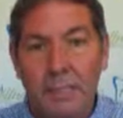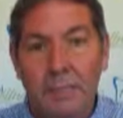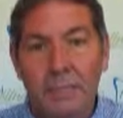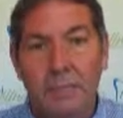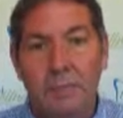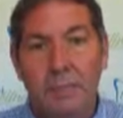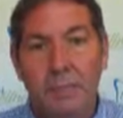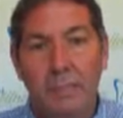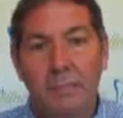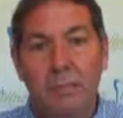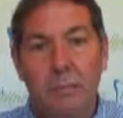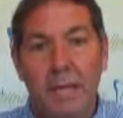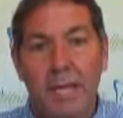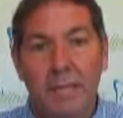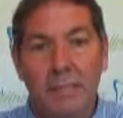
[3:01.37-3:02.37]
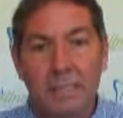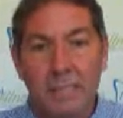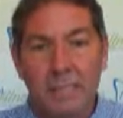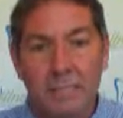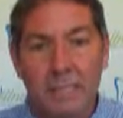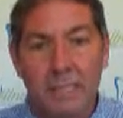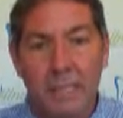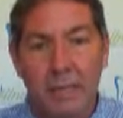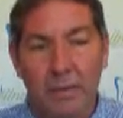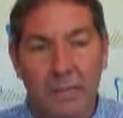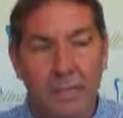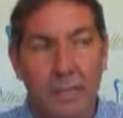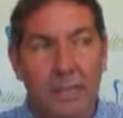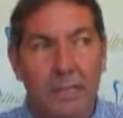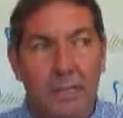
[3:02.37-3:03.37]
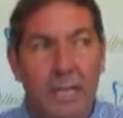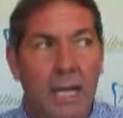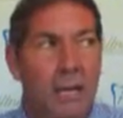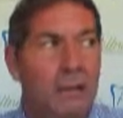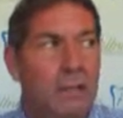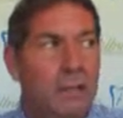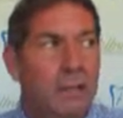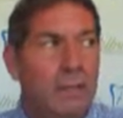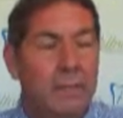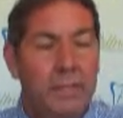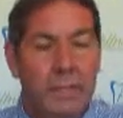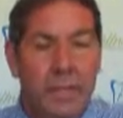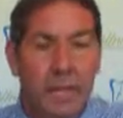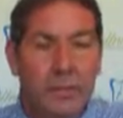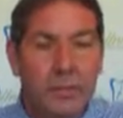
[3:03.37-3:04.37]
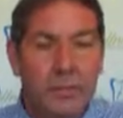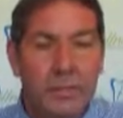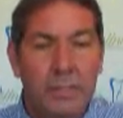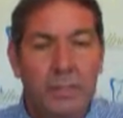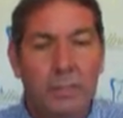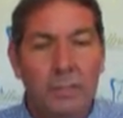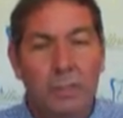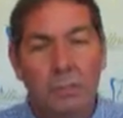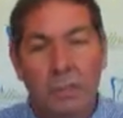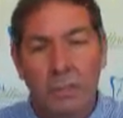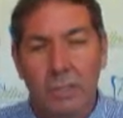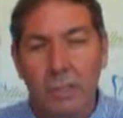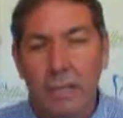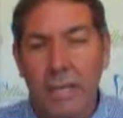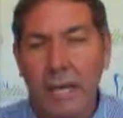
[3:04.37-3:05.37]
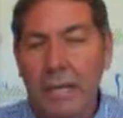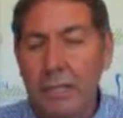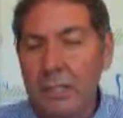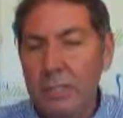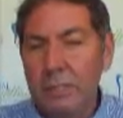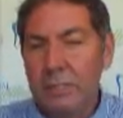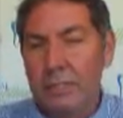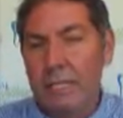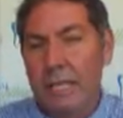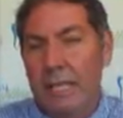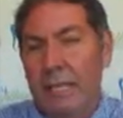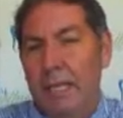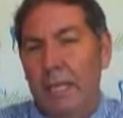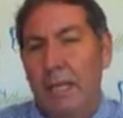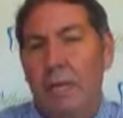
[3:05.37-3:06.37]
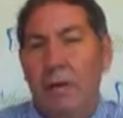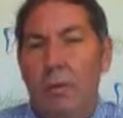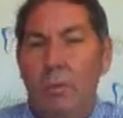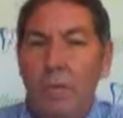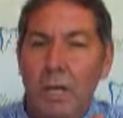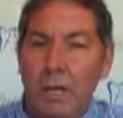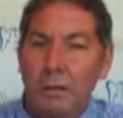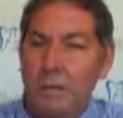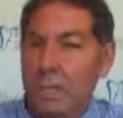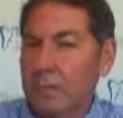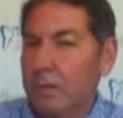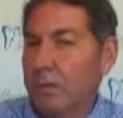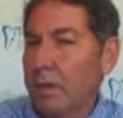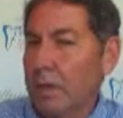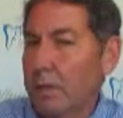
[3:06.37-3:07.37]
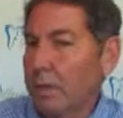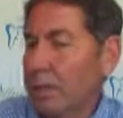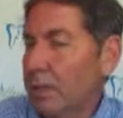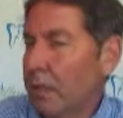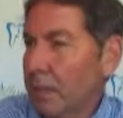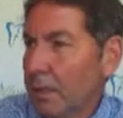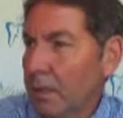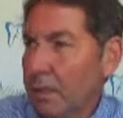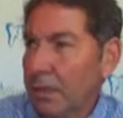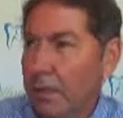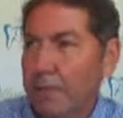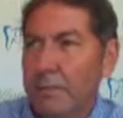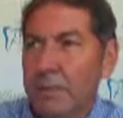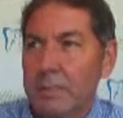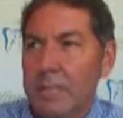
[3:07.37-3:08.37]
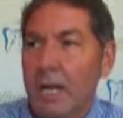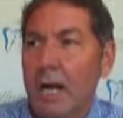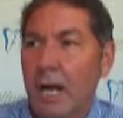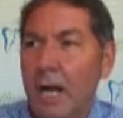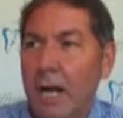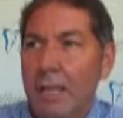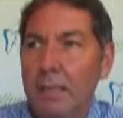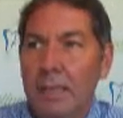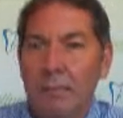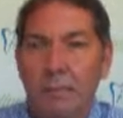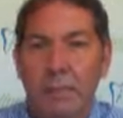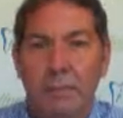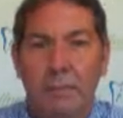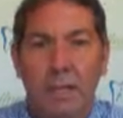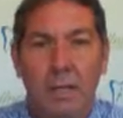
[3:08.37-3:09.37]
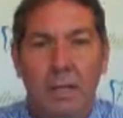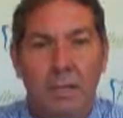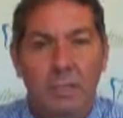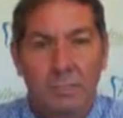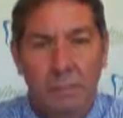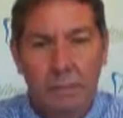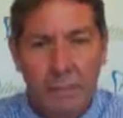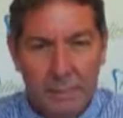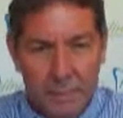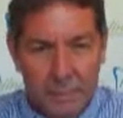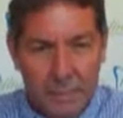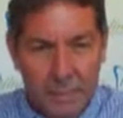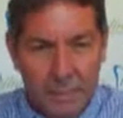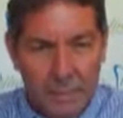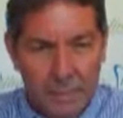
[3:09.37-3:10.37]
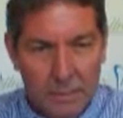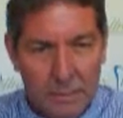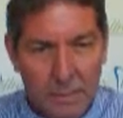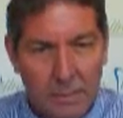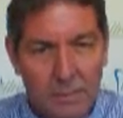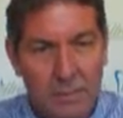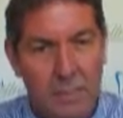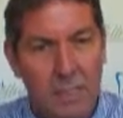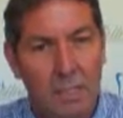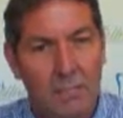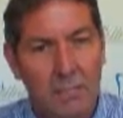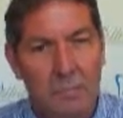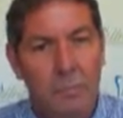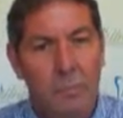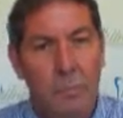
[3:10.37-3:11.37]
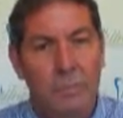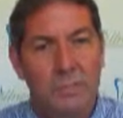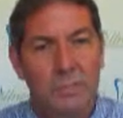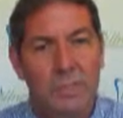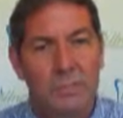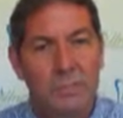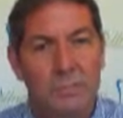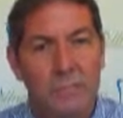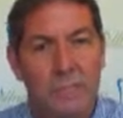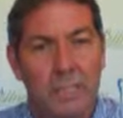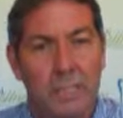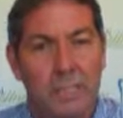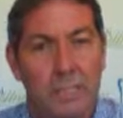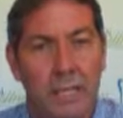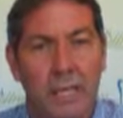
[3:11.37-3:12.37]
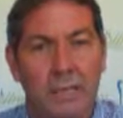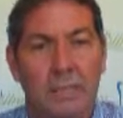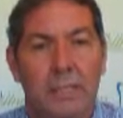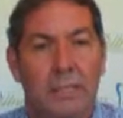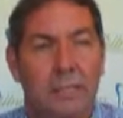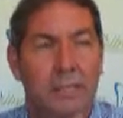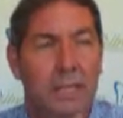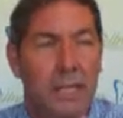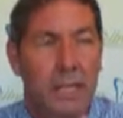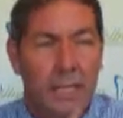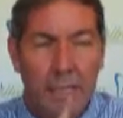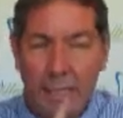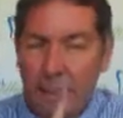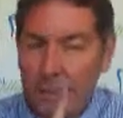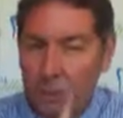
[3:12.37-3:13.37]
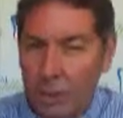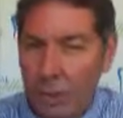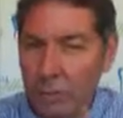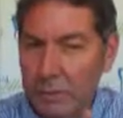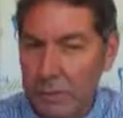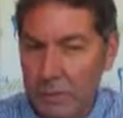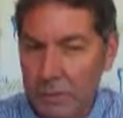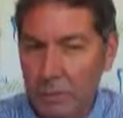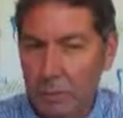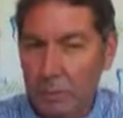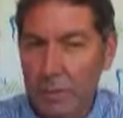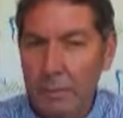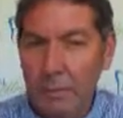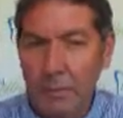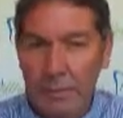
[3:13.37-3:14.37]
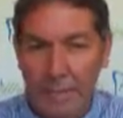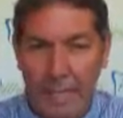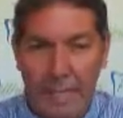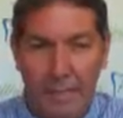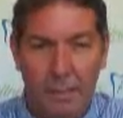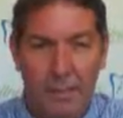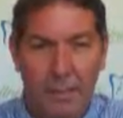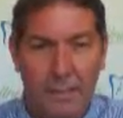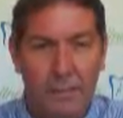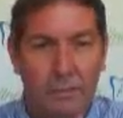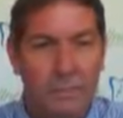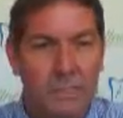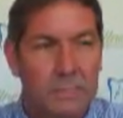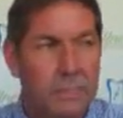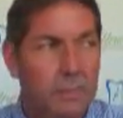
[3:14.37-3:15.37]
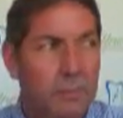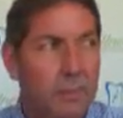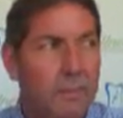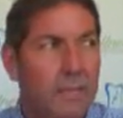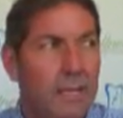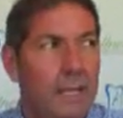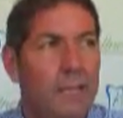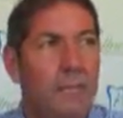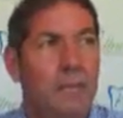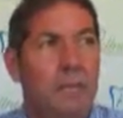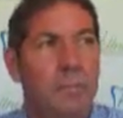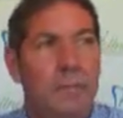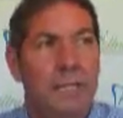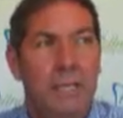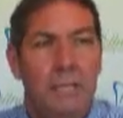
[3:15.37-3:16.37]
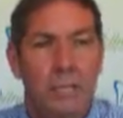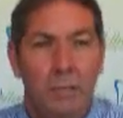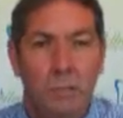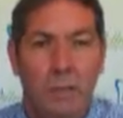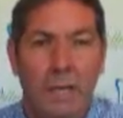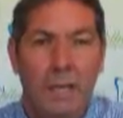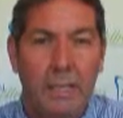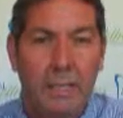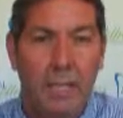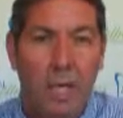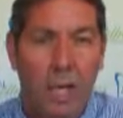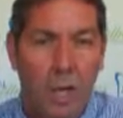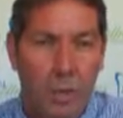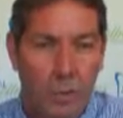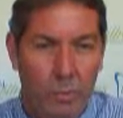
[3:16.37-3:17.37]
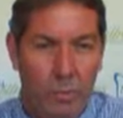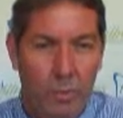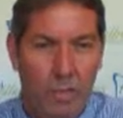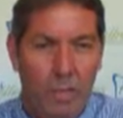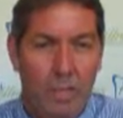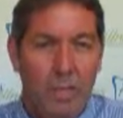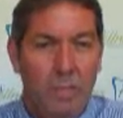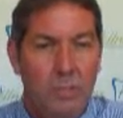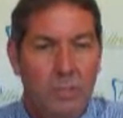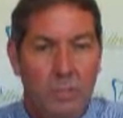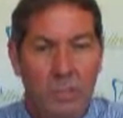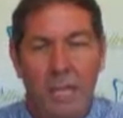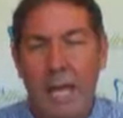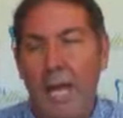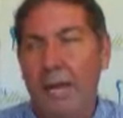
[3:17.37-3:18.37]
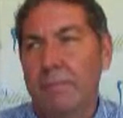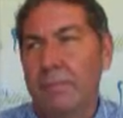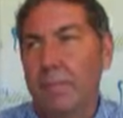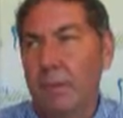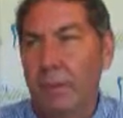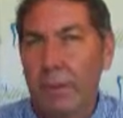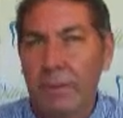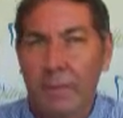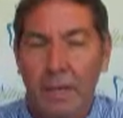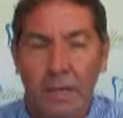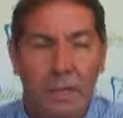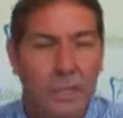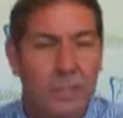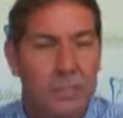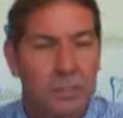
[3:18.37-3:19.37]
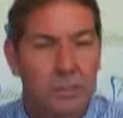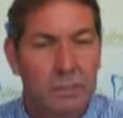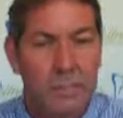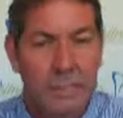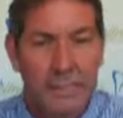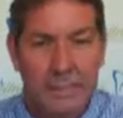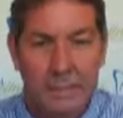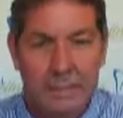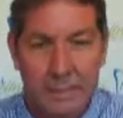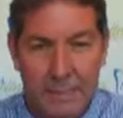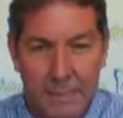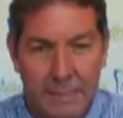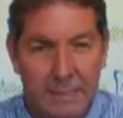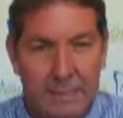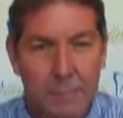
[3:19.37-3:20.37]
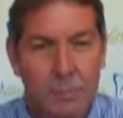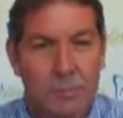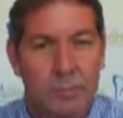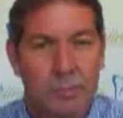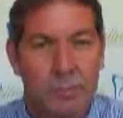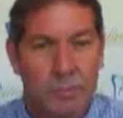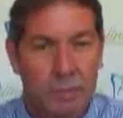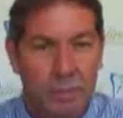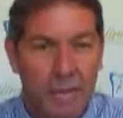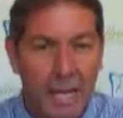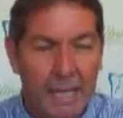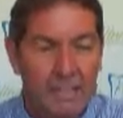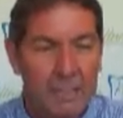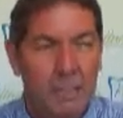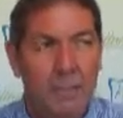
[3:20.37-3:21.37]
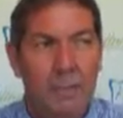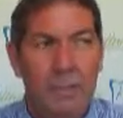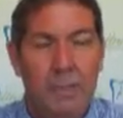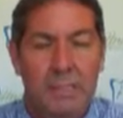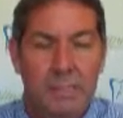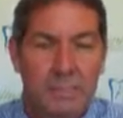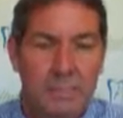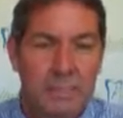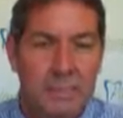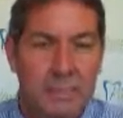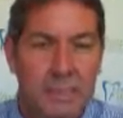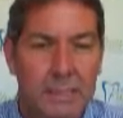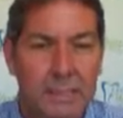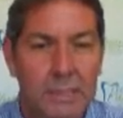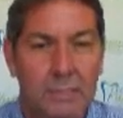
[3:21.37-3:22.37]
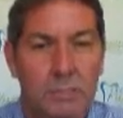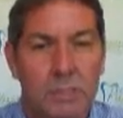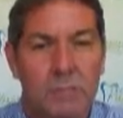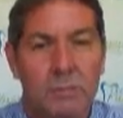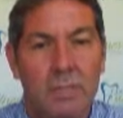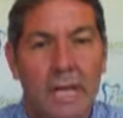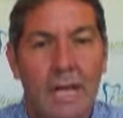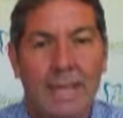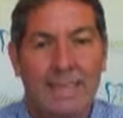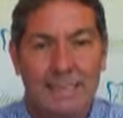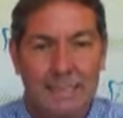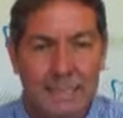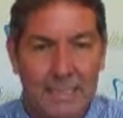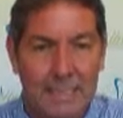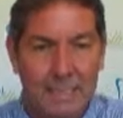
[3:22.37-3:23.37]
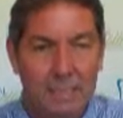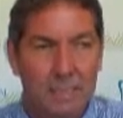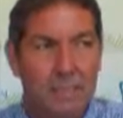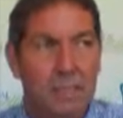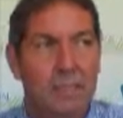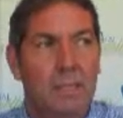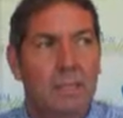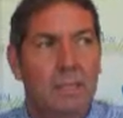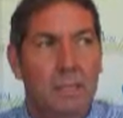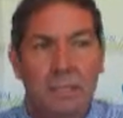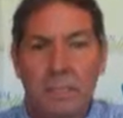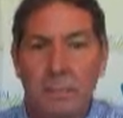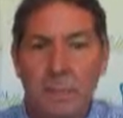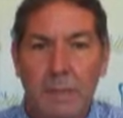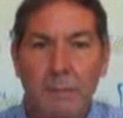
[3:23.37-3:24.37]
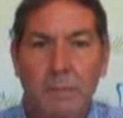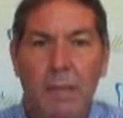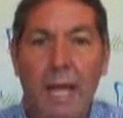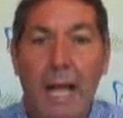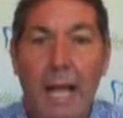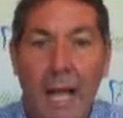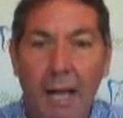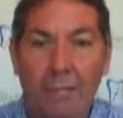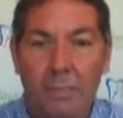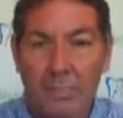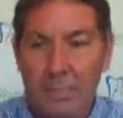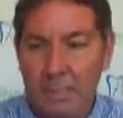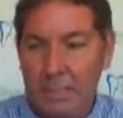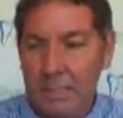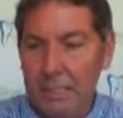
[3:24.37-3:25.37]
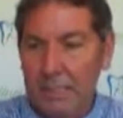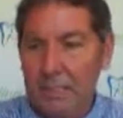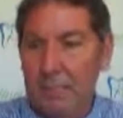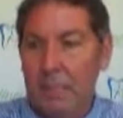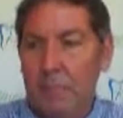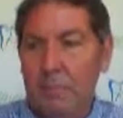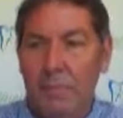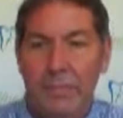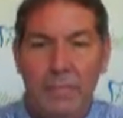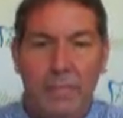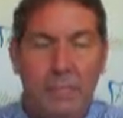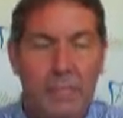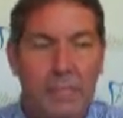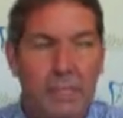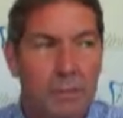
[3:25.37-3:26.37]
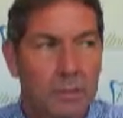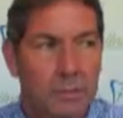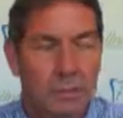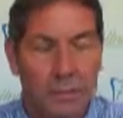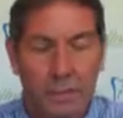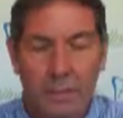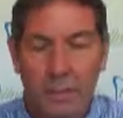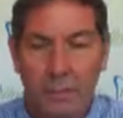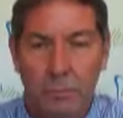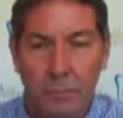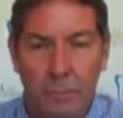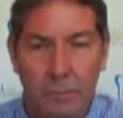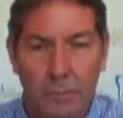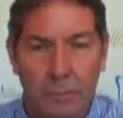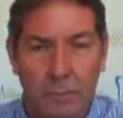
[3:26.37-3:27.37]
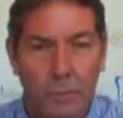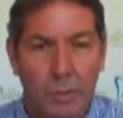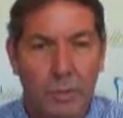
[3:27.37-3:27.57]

think they should be dramatically discounted. Now, the other thing that you can look at and you say, well, Dr. Larkin, you know, if there's a high level of untreated disease, there's kind of some potential to unlock there. And I don't disagree with that. I don't disagree with that. But here's what I know. You're going to have to go in there and create systems from scratch, because the systems do not exist. These people have disease, but they're getting routine